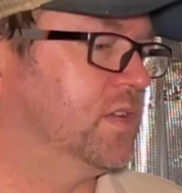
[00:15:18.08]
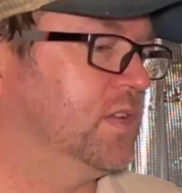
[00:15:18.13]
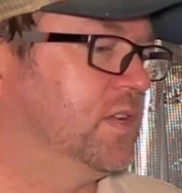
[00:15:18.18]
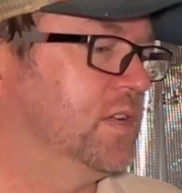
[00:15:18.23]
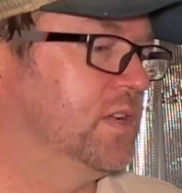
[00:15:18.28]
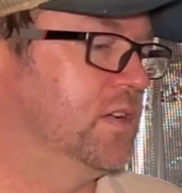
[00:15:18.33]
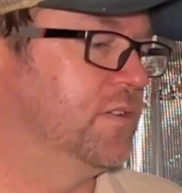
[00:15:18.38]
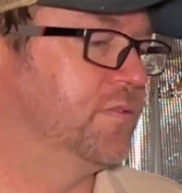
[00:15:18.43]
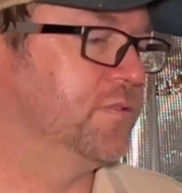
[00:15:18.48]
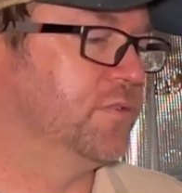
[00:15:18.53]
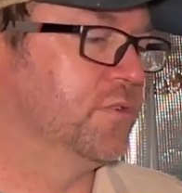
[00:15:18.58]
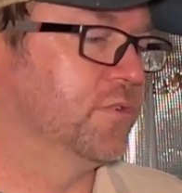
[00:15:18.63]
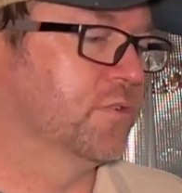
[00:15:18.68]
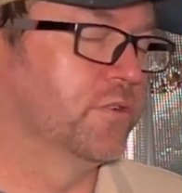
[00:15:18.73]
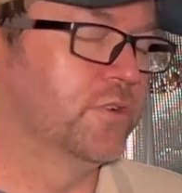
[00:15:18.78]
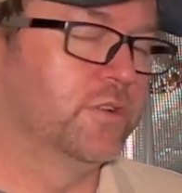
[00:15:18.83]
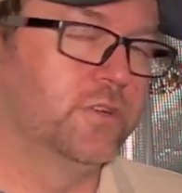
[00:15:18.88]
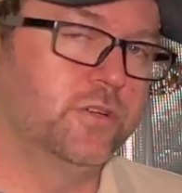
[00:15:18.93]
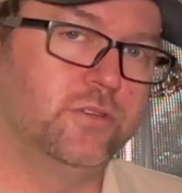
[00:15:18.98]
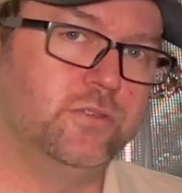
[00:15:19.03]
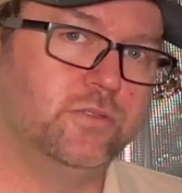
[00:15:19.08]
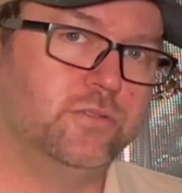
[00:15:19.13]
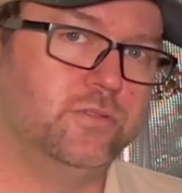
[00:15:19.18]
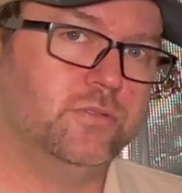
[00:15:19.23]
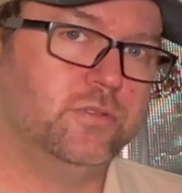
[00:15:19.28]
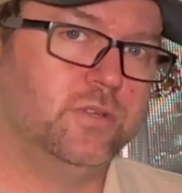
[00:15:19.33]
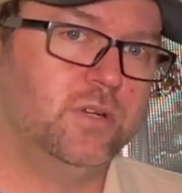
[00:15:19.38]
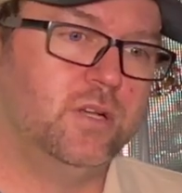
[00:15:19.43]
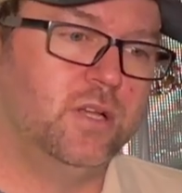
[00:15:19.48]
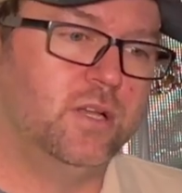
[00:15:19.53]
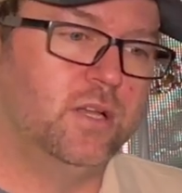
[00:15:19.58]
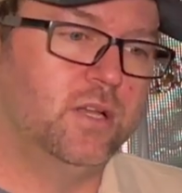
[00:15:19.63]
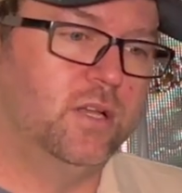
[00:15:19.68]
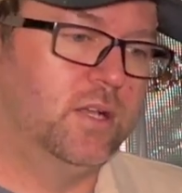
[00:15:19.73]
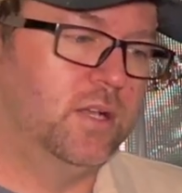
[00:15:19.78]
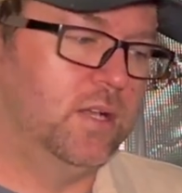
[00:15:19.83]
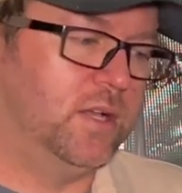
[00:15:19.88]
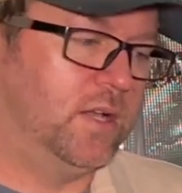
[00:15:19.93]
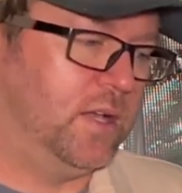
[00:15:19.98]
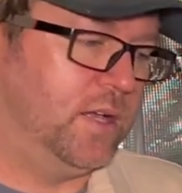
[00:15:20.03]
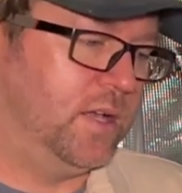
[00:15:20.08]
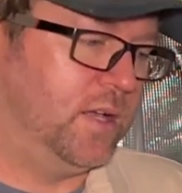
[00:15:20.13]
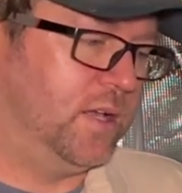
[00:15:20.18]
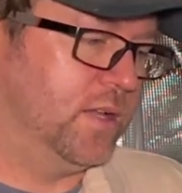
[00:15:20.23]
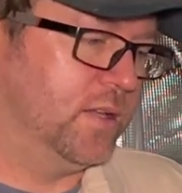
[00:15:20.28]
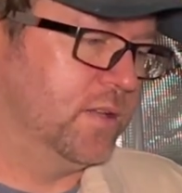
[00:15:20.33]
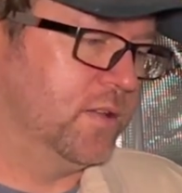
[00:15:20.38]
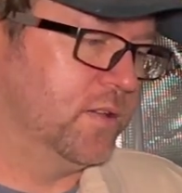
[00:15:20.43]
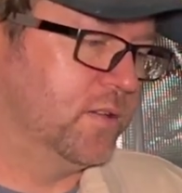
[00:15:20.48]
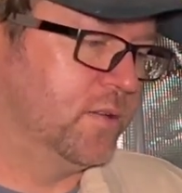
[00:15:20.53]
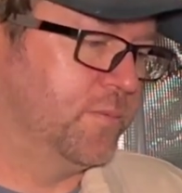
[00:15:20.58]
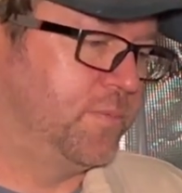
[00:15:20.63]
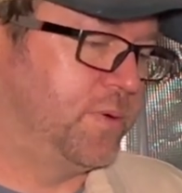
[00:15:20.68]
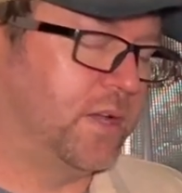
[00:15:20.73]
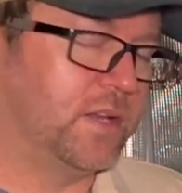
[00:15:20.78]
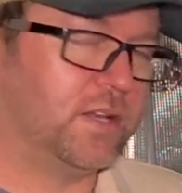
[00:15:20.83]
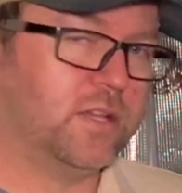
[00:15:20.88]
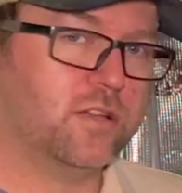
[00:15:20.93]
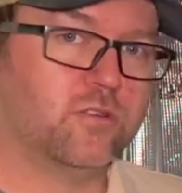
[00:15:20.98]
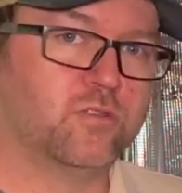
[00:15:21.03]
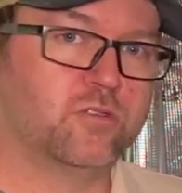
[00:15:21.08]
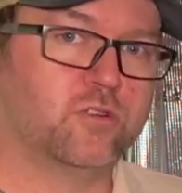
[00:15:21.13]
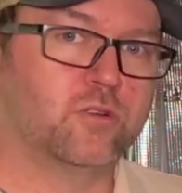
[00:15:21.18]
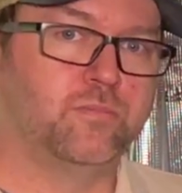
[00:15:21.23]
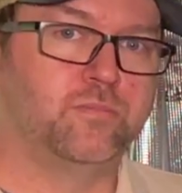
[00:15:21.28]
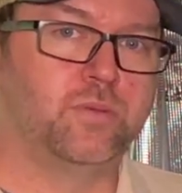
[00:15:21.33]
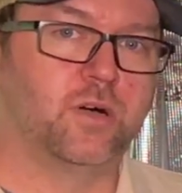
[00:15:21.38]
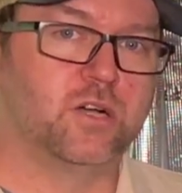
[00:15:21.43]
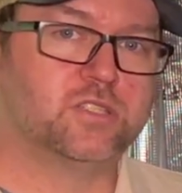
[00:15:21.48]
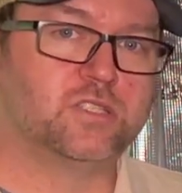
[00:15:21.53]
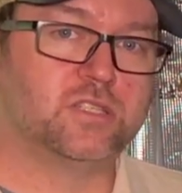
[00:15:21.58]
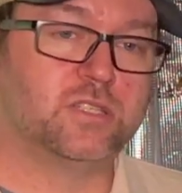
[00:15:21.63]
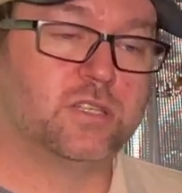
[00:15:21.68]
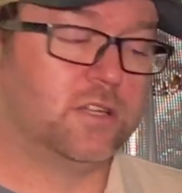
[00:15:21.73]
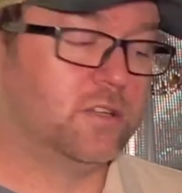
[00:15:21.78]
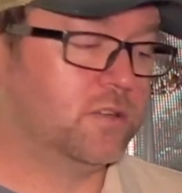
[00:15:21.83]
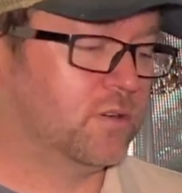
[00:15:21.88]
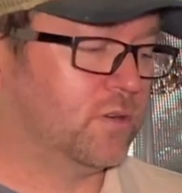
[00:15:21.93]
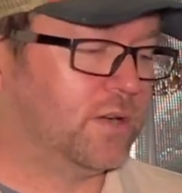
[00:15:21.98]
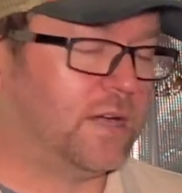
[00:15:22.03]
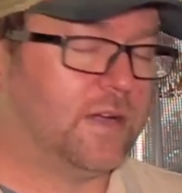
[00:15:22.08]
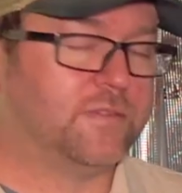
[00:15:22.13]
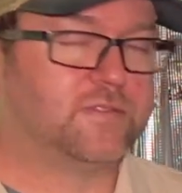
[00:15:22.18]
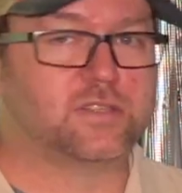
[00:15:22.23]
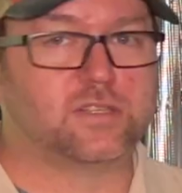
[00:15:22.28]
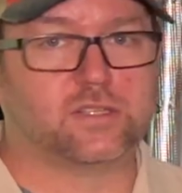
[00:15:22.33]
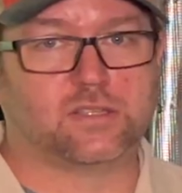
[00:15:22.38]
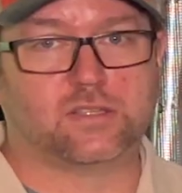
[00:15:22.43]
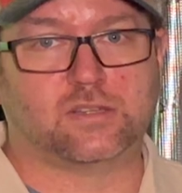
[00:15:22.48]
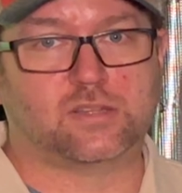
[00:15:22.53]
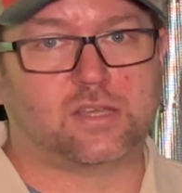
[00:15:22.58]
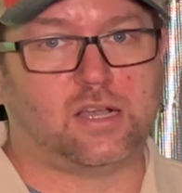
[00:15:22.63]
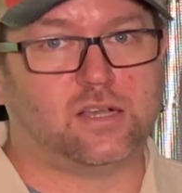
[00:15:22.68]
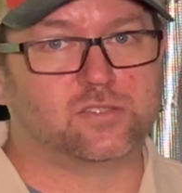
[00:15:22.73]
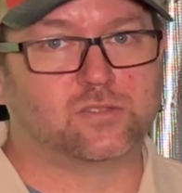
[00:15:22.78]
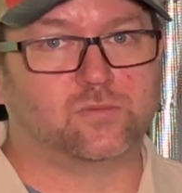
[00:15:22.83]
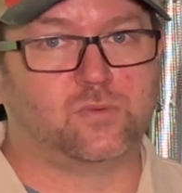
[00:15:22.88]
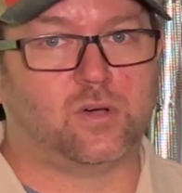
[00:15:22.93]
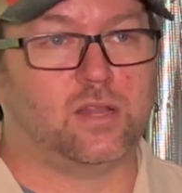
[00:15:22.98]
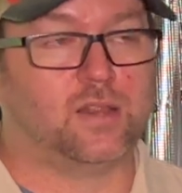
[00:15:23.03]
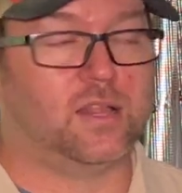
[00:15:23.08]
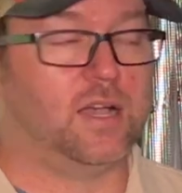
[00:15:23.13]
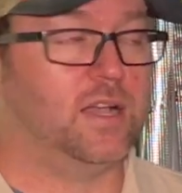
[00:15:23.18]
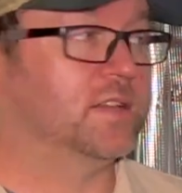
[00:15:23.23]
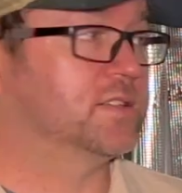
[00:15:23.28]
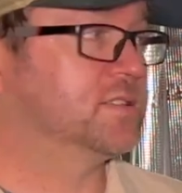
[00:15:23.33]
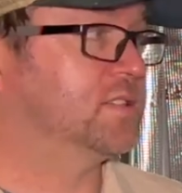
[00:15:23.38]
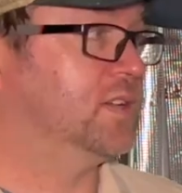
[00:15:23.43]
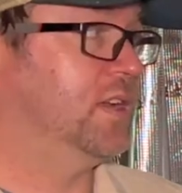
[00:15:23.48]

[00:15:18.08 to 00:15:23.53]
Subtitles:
if you're new and depending on your budget, now you don't have to get the 1,000-watt lights.